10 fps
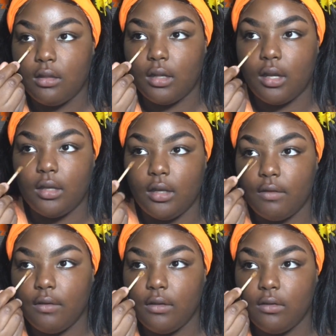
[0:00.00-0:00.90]
that I
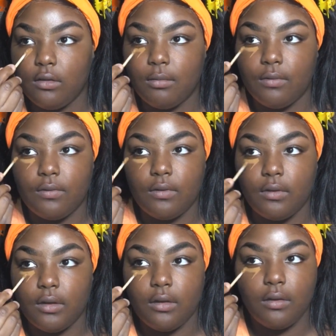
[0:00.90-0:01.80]
never used
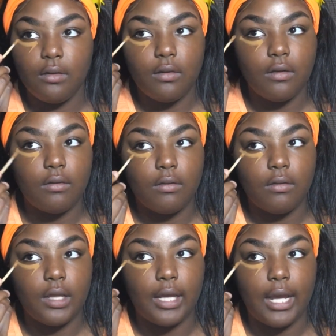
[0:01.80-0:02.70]
before,
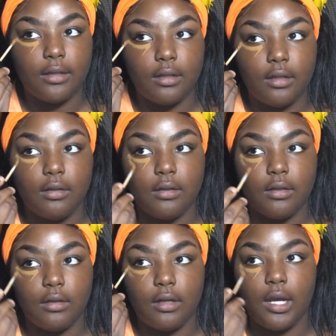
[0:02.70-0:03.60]
like as a
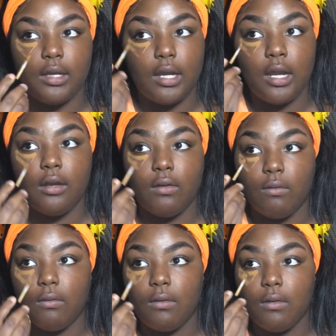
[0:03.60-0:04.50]
concealer. I
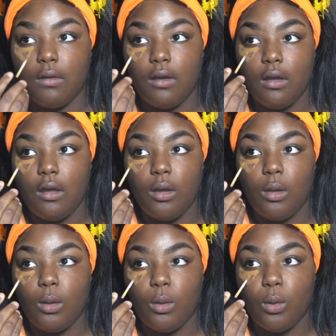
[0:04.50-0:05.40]
don't.
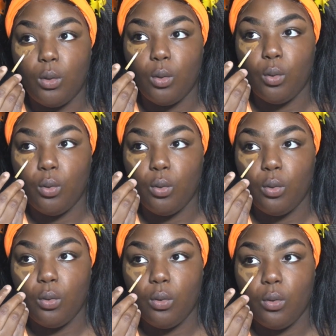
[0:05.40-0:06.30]

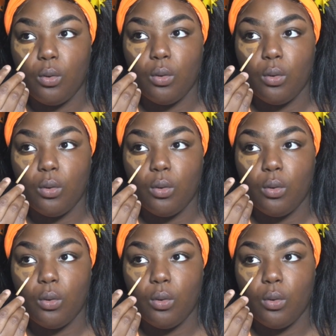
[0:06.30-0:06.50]
Ooh.